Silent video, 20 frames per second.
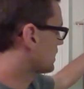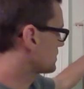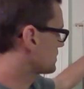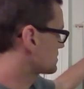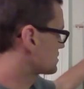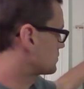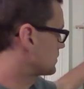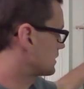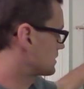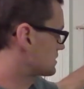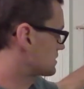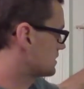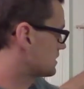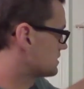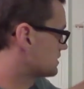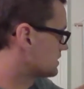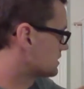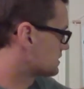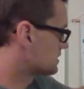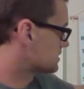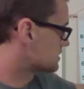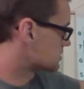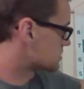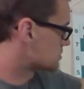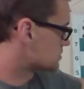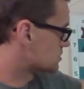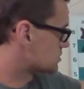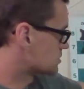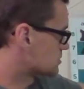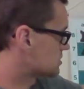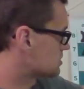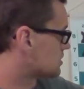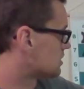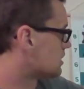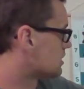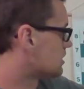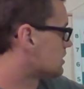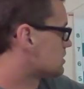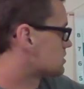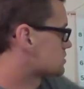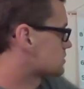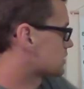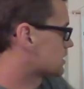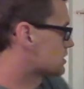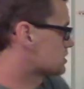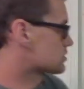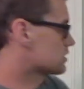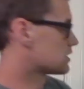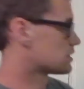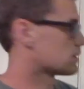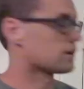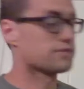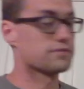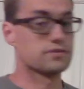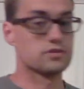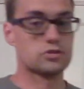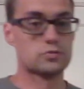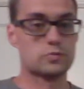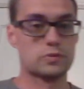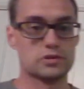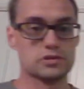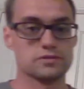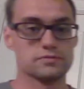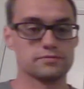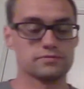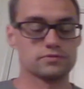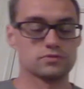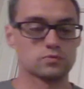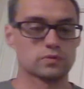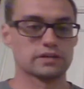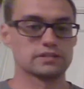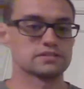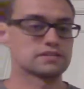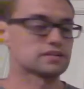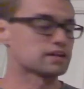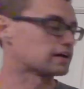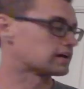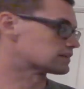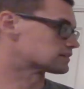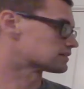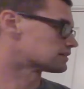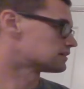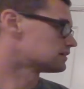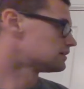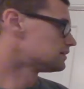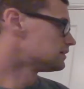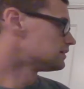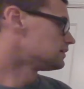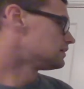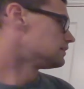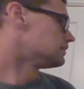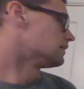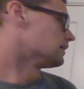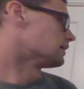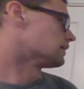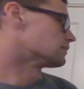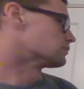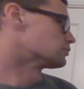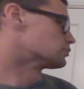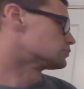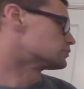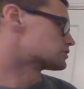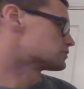the best idea is to just try to trade off this bishop for white's knight. With bishop